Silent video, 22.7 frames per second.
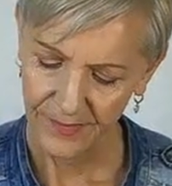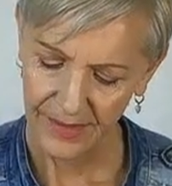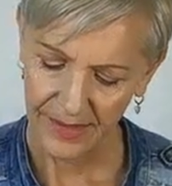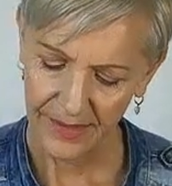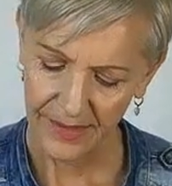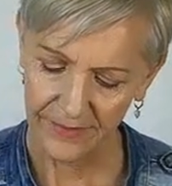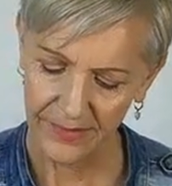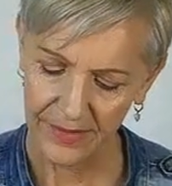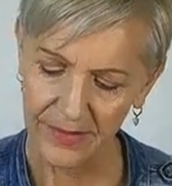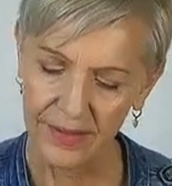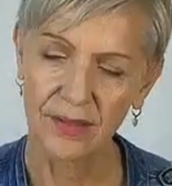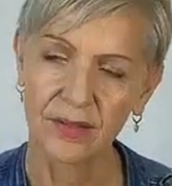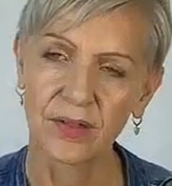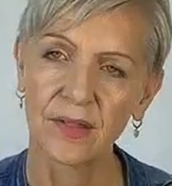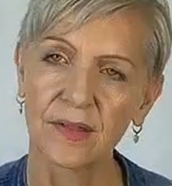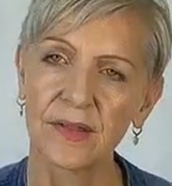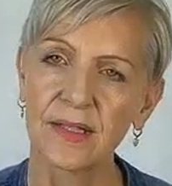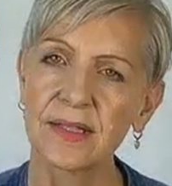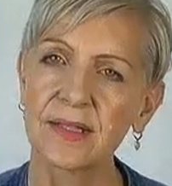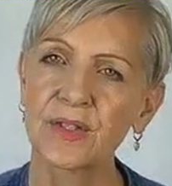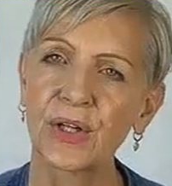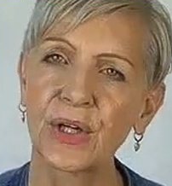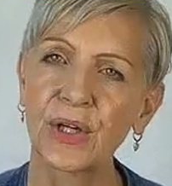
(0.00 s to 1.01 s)
Having a look at
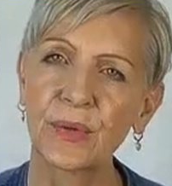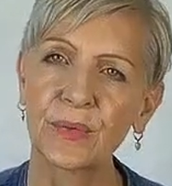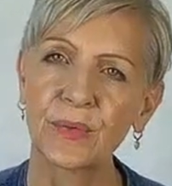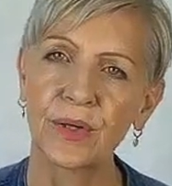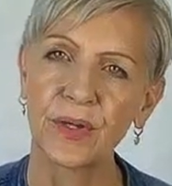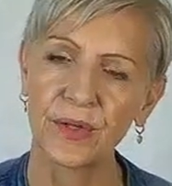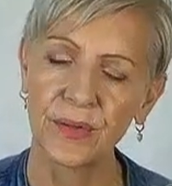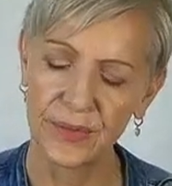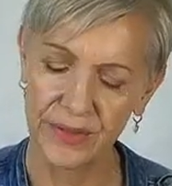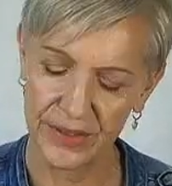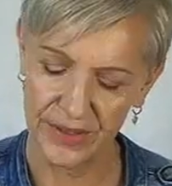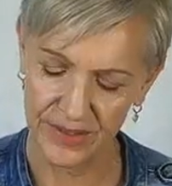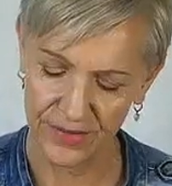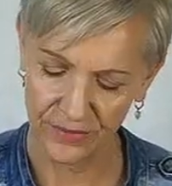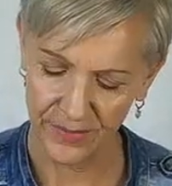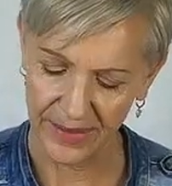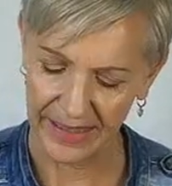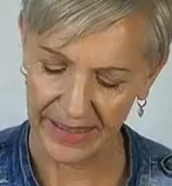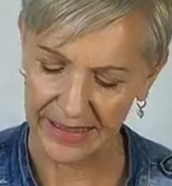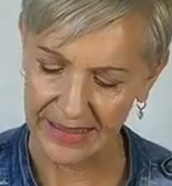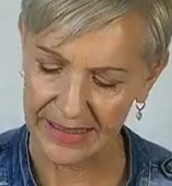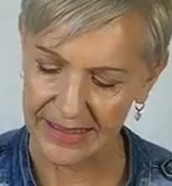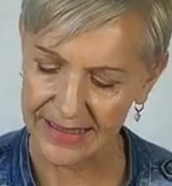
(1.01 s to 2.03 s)
this top row, which is all
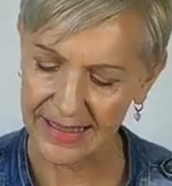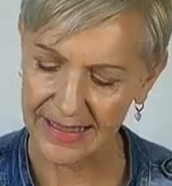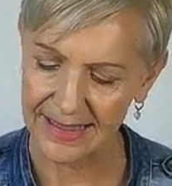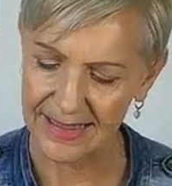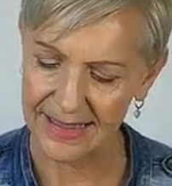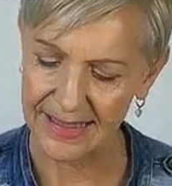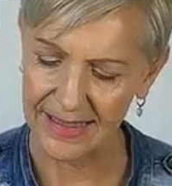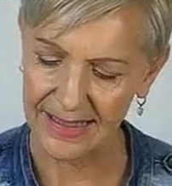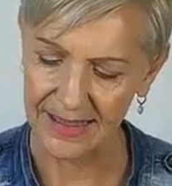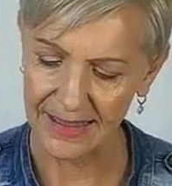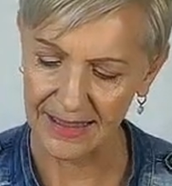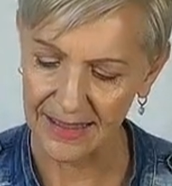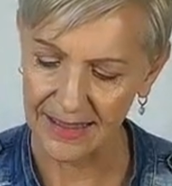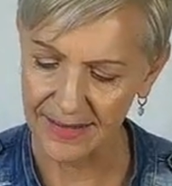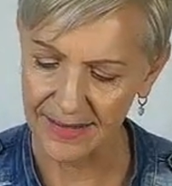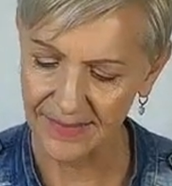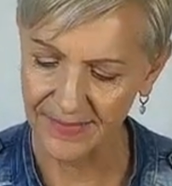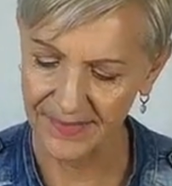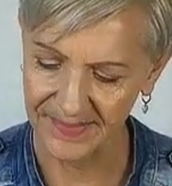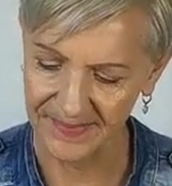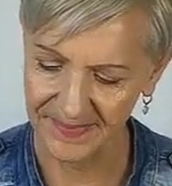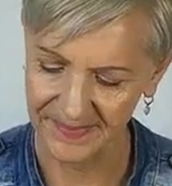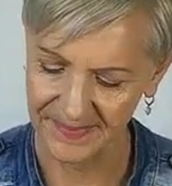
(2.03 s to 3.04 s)
about your destiny.
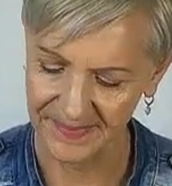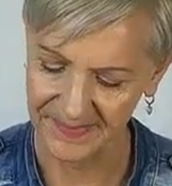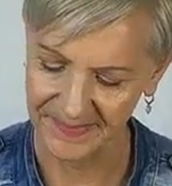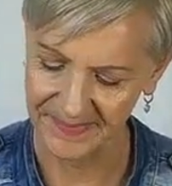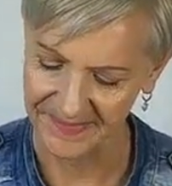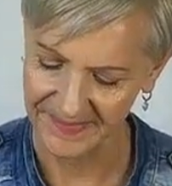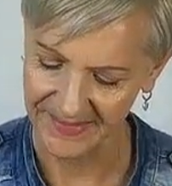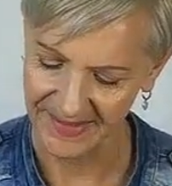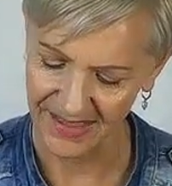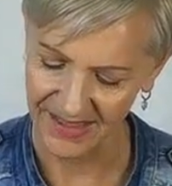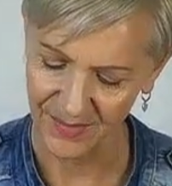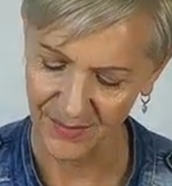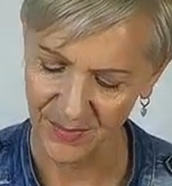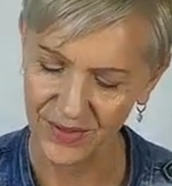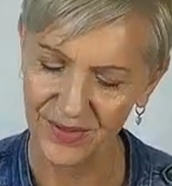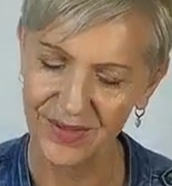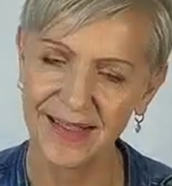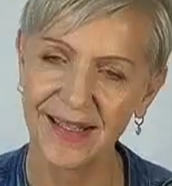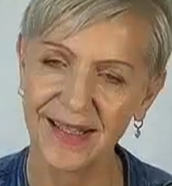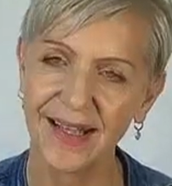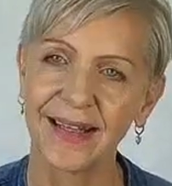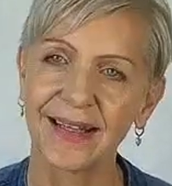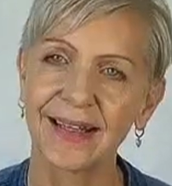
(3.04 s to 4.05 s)
Spirit
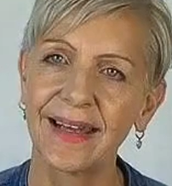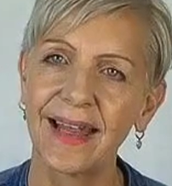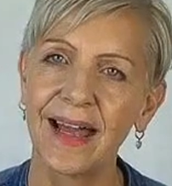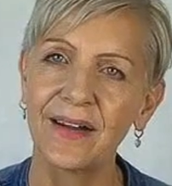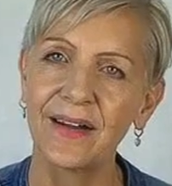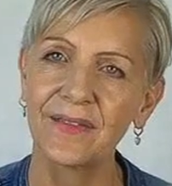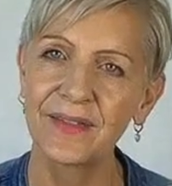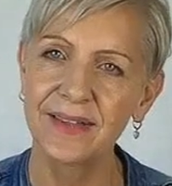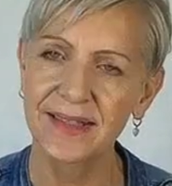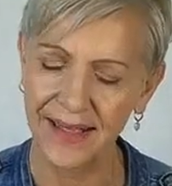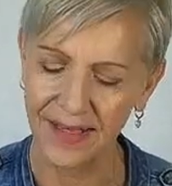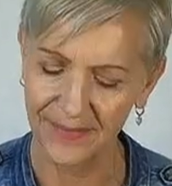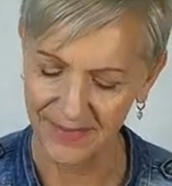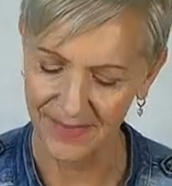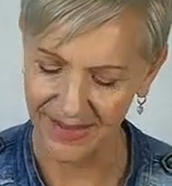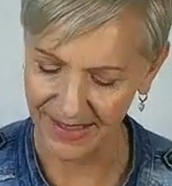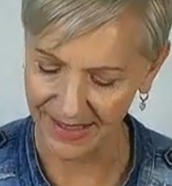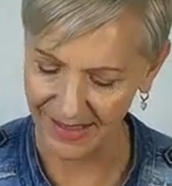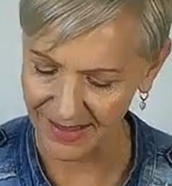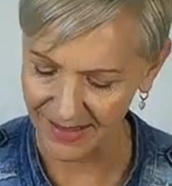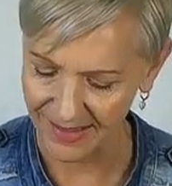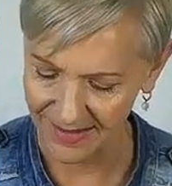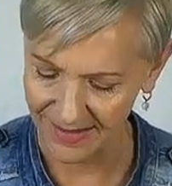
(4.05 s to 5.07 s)
saying love's coming
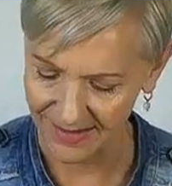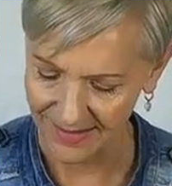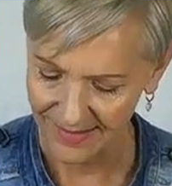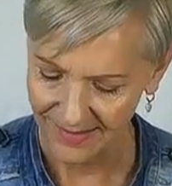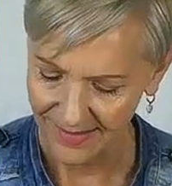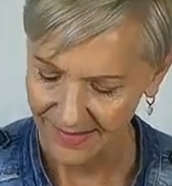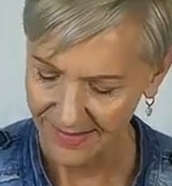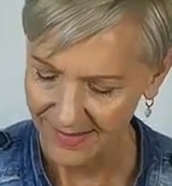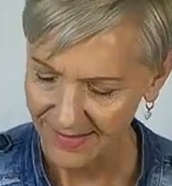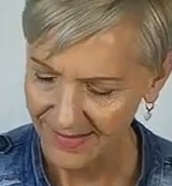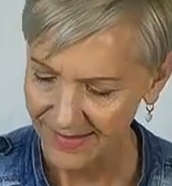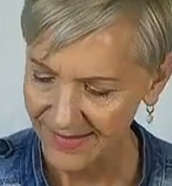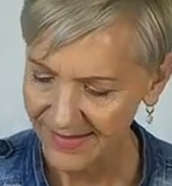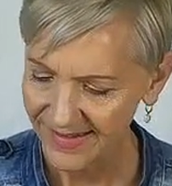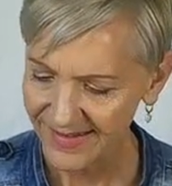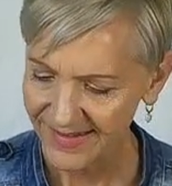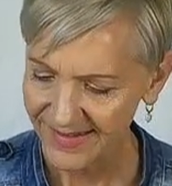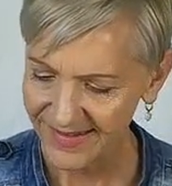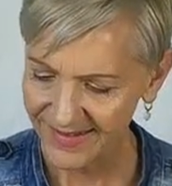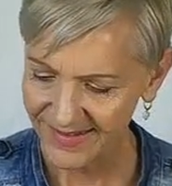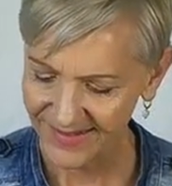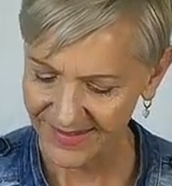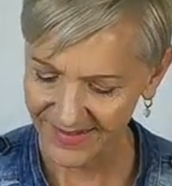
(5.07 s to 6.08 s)
in.
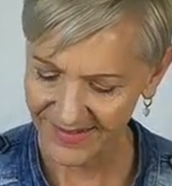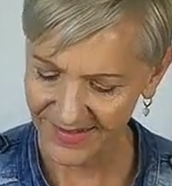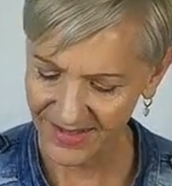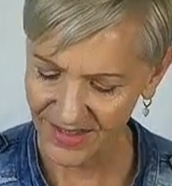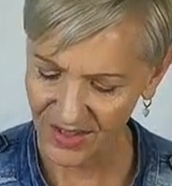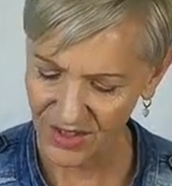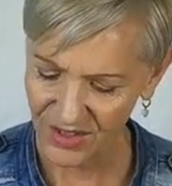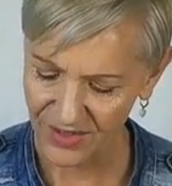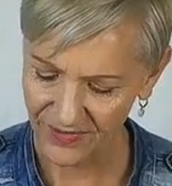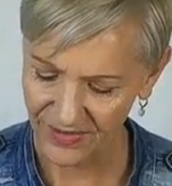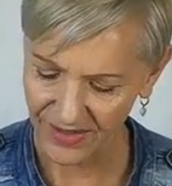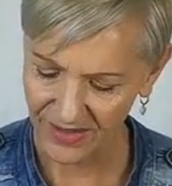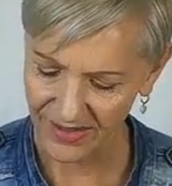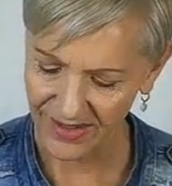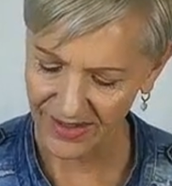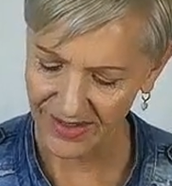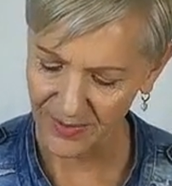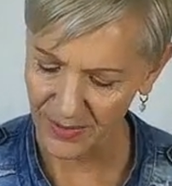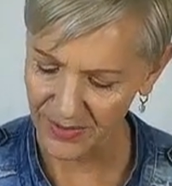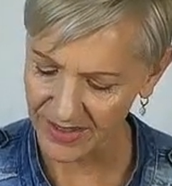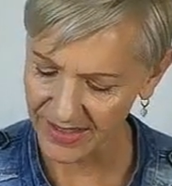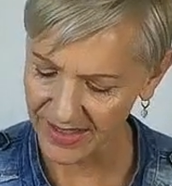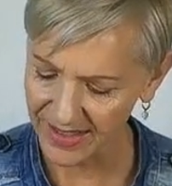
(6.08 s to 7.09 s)
Oh, you're
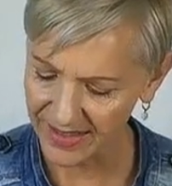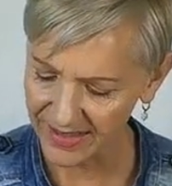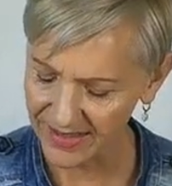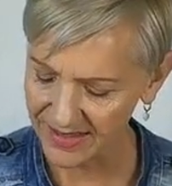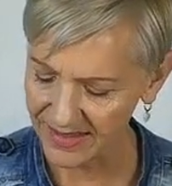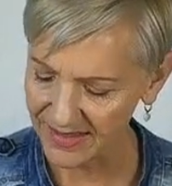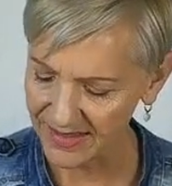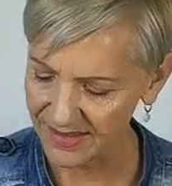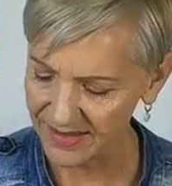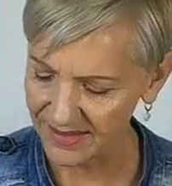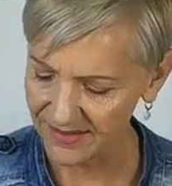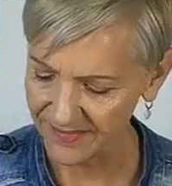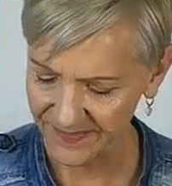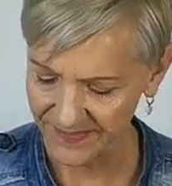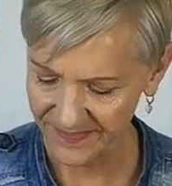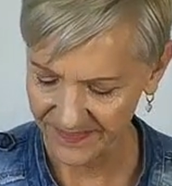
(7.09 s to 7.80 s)
divinely protected.